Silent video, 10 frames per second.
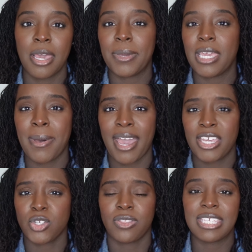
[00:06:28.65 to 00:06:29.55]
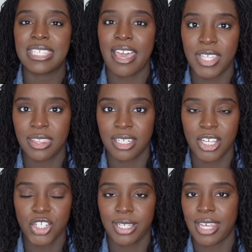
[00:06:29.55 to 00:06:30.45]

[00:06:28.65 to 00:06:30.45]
PMI is on the 7th edition.